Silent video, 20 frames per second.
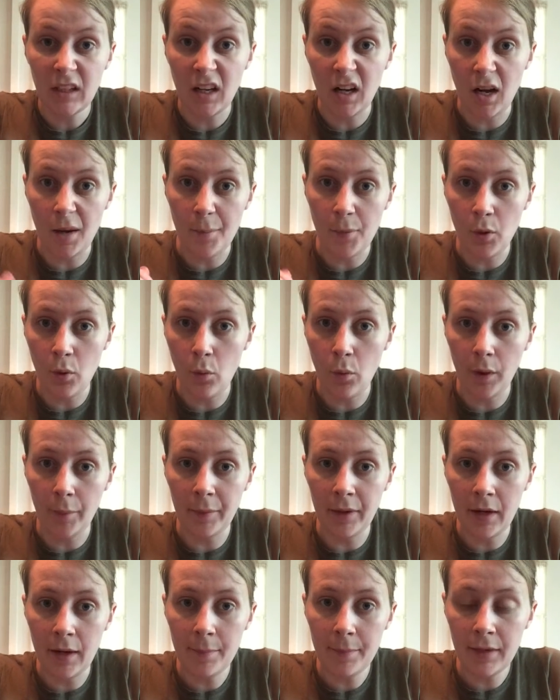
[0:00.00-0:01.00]
And I'm going to warm
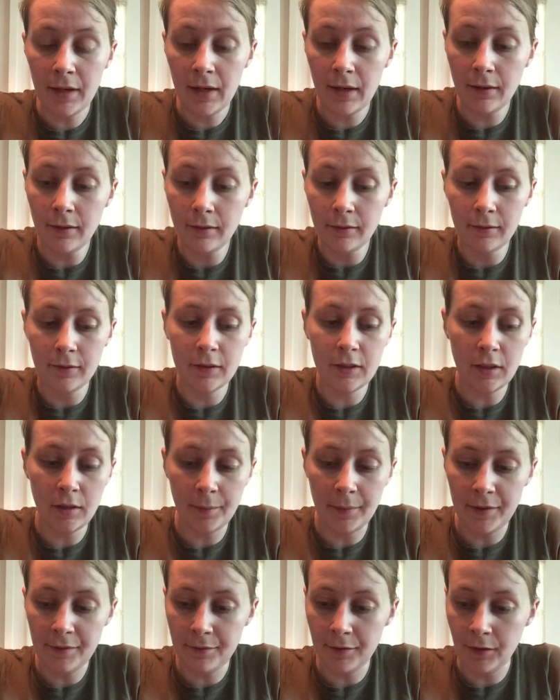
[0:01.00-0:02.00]
it up again until
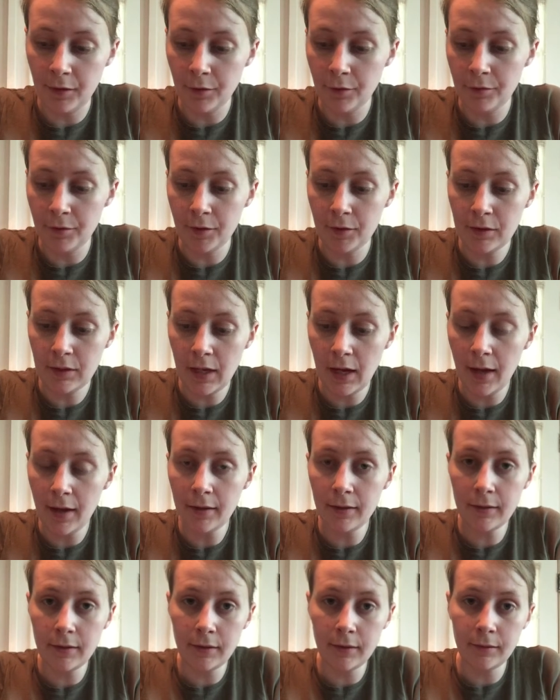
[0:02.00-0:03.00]
my finger feels
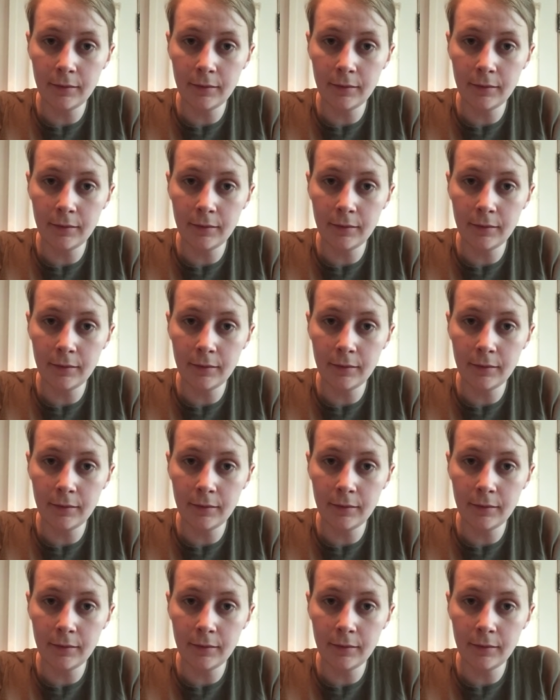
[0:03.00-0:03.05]
hot.